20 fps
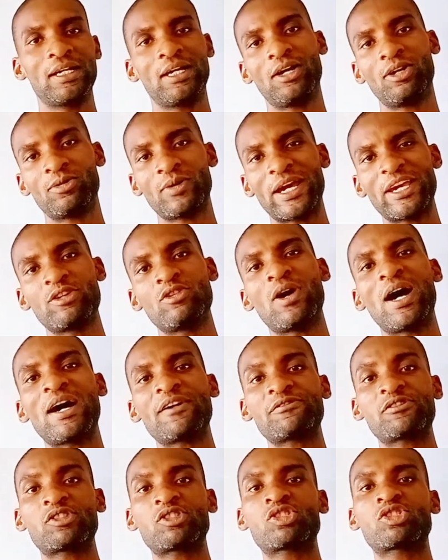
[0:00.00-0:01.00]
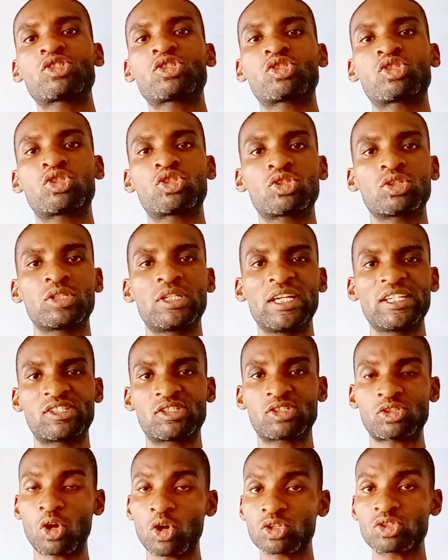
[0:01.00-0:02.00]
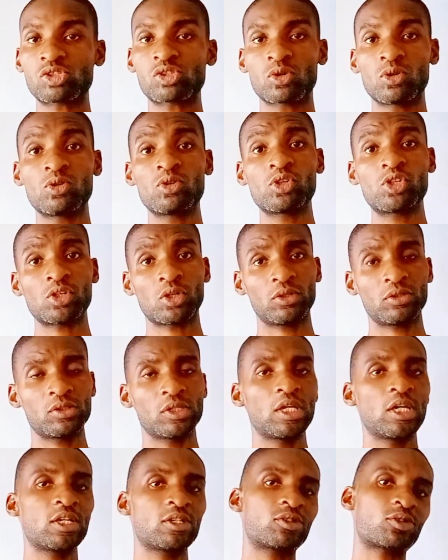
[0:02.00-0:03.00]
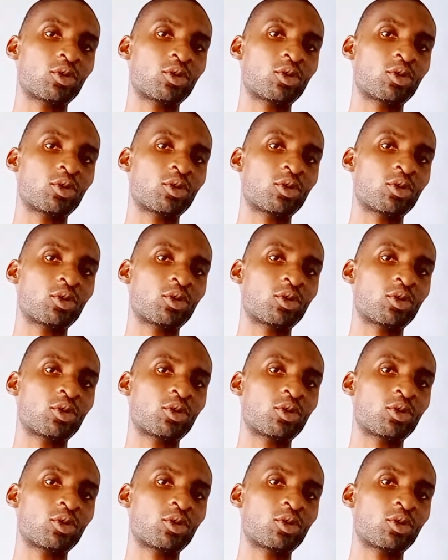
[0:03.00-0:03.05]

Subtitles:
all right, you have the salt solution.